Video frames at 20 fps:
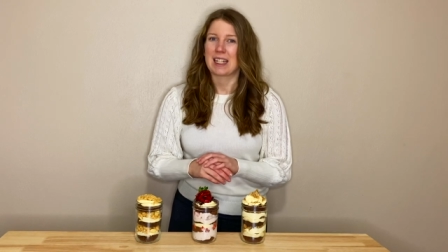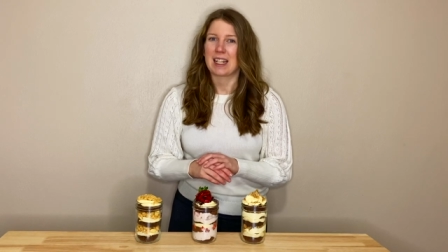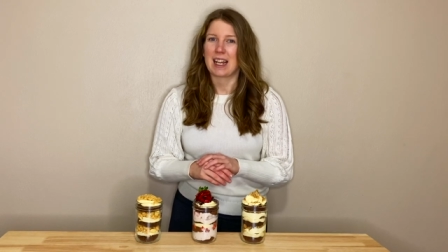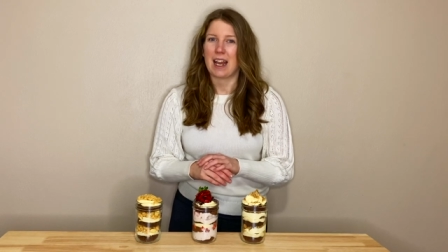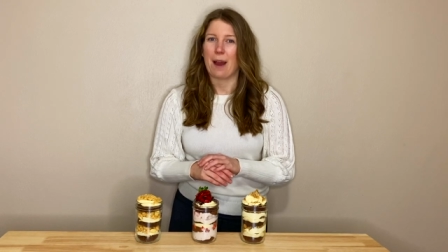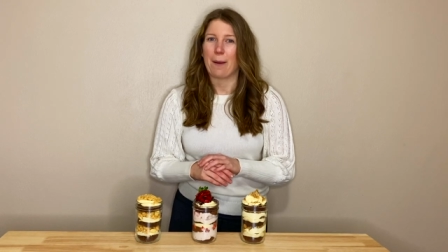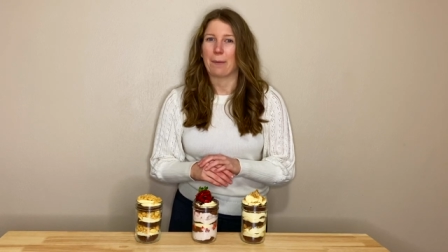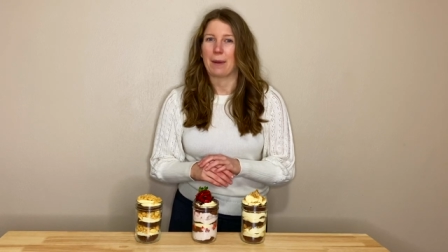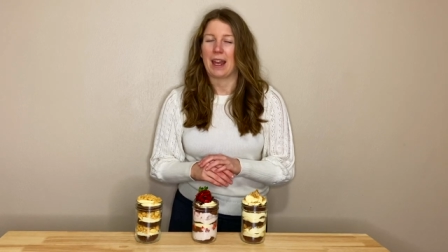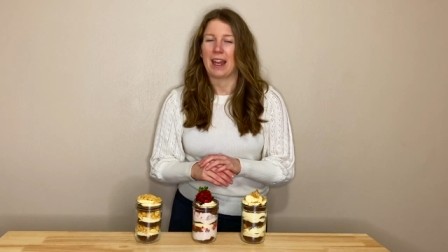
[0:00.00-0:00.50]

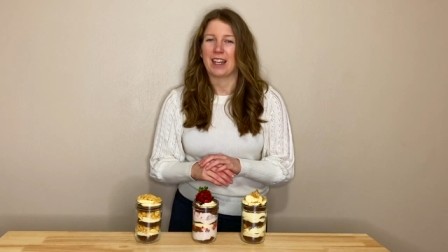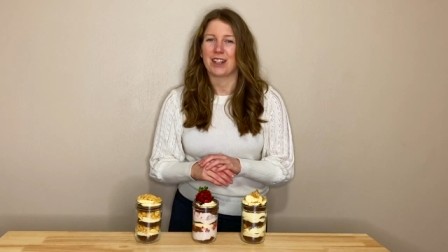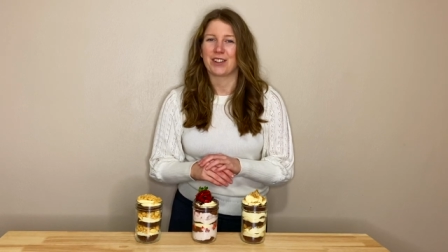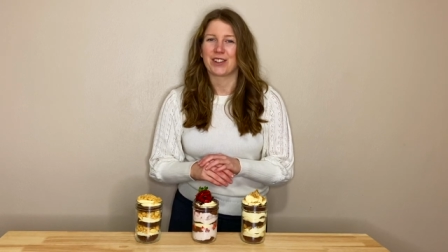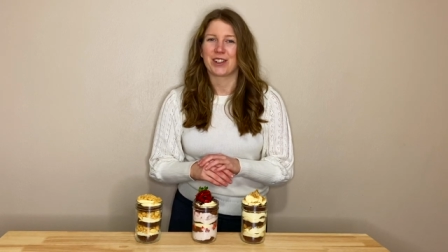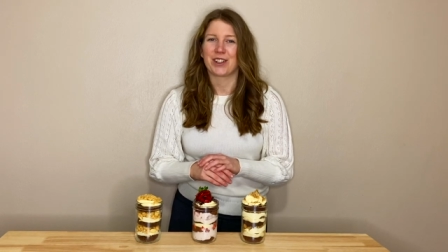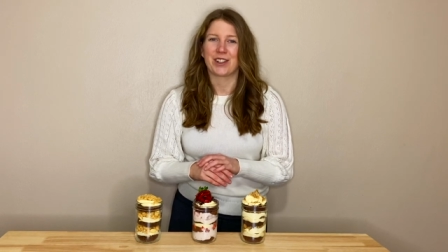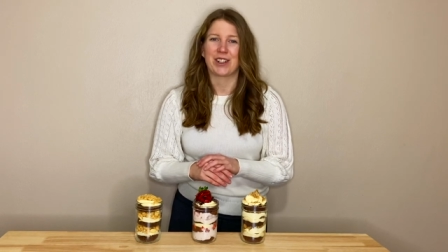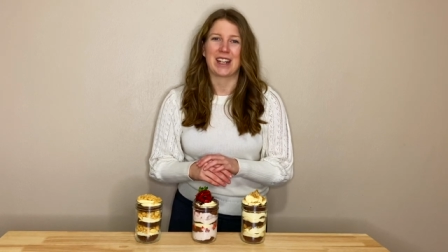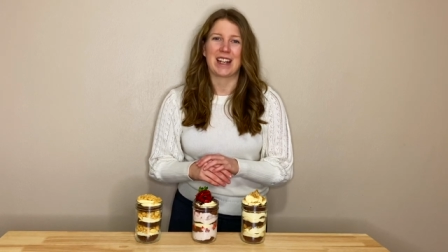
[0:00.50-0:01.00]
cupcake
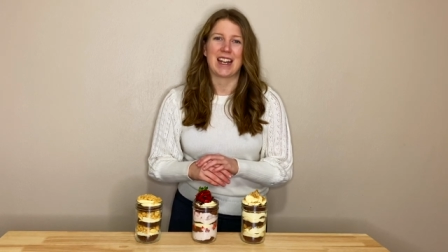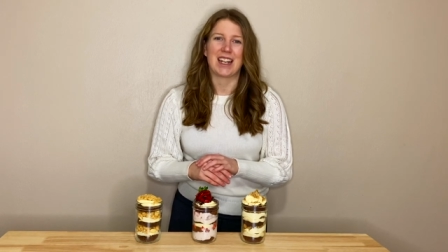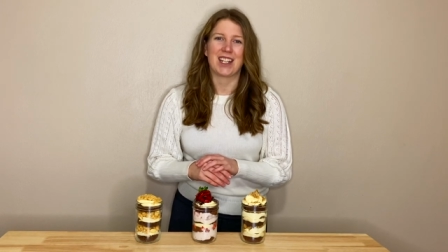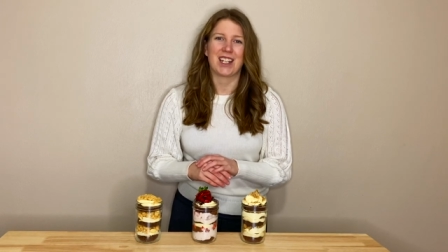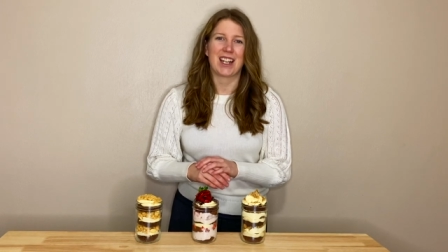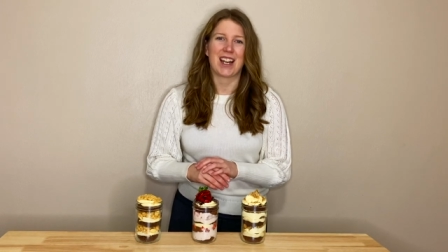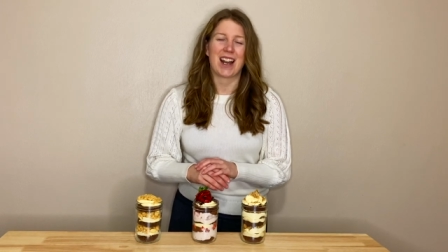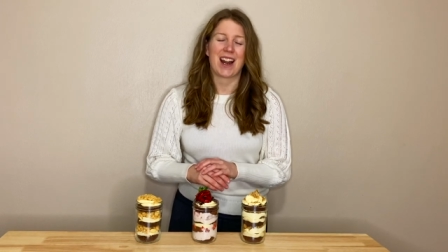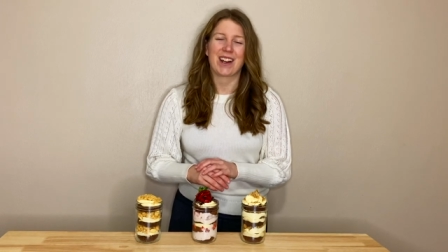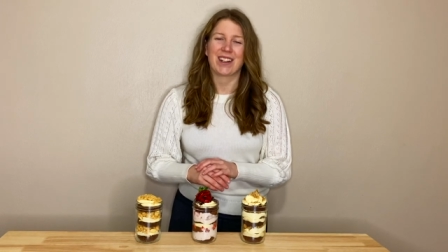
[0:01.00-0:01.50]

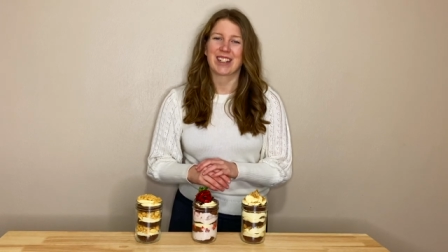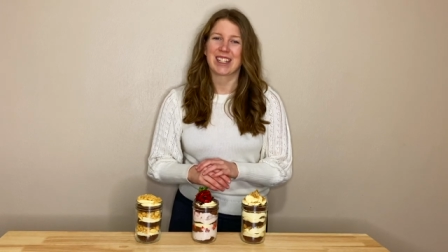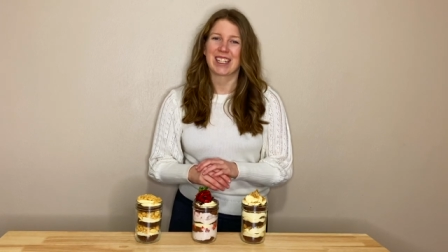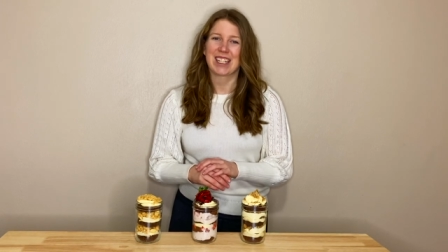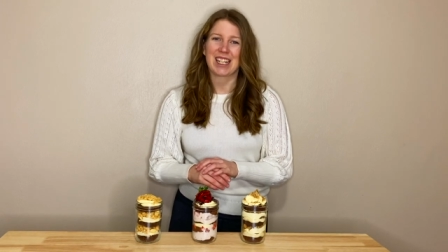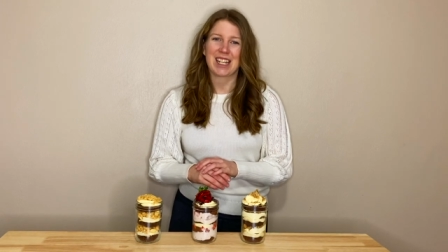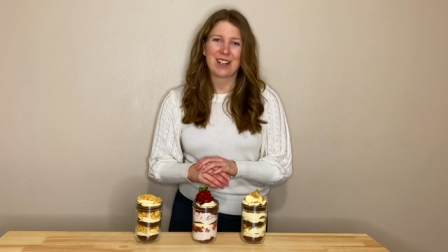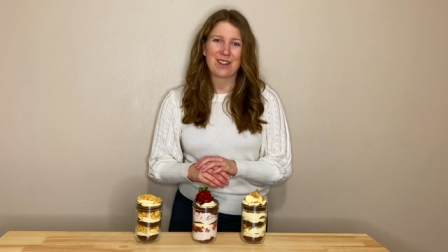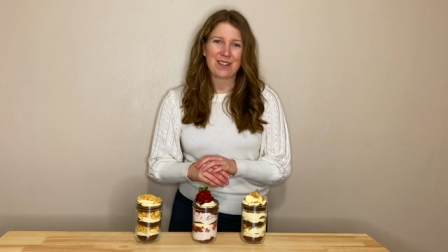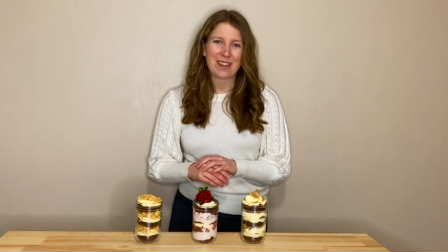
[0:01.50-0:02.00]
creation. I'll
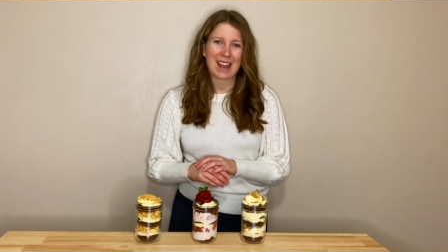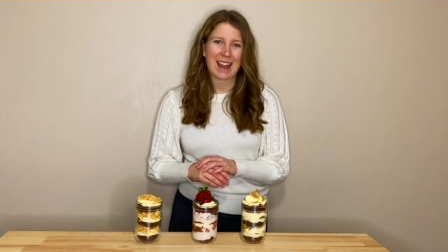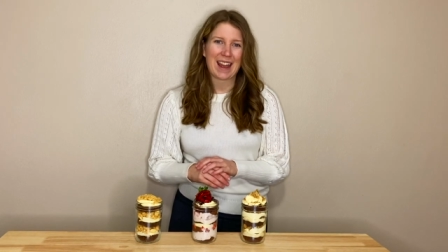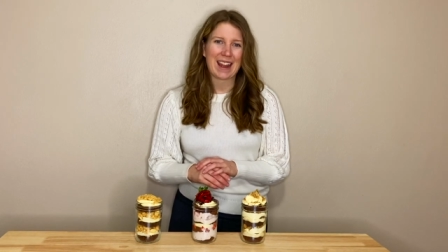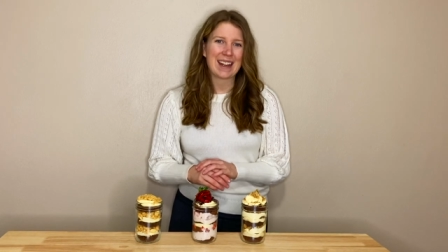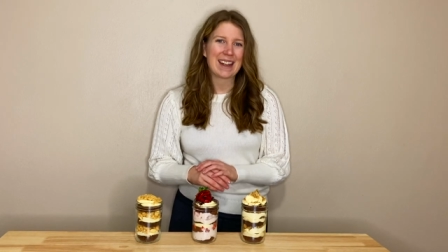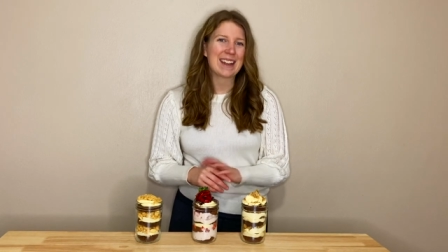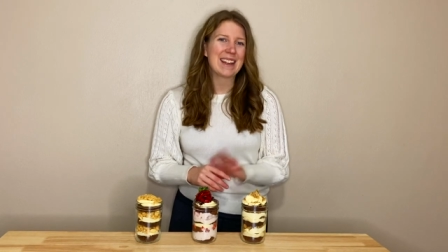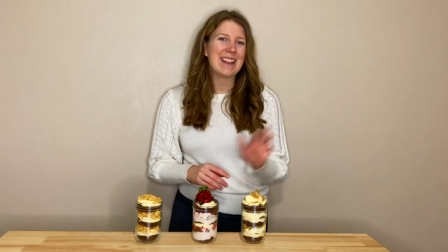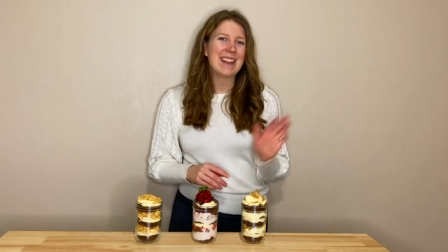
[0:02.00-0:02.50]
see you
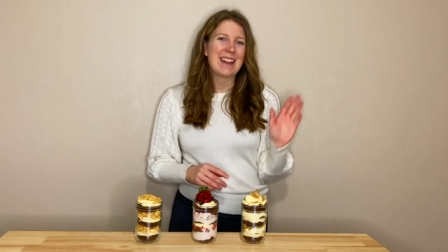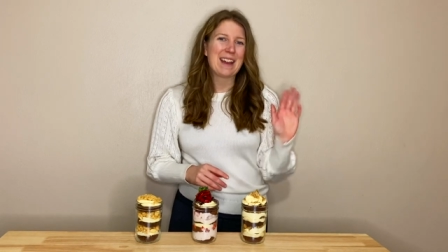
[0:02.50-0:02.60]
then.